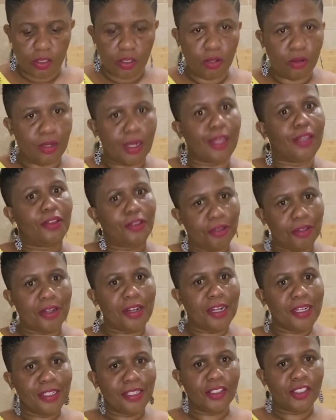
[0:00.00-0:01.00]
like you
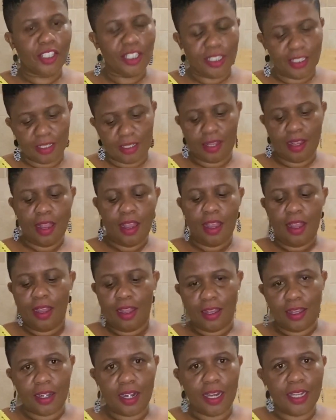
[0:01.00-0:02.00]
grating cheese,
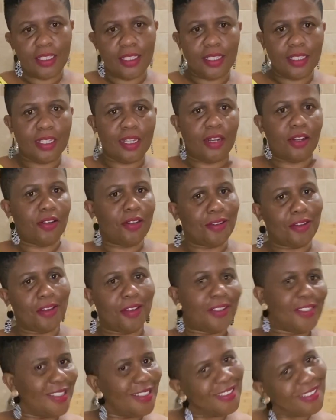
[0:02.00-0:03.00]
grate it
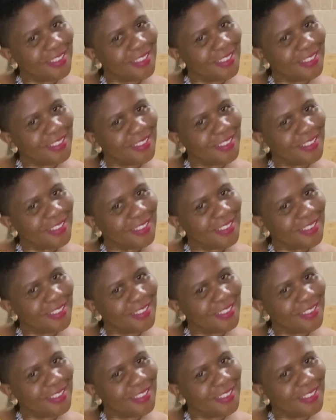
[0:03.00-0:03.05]
across,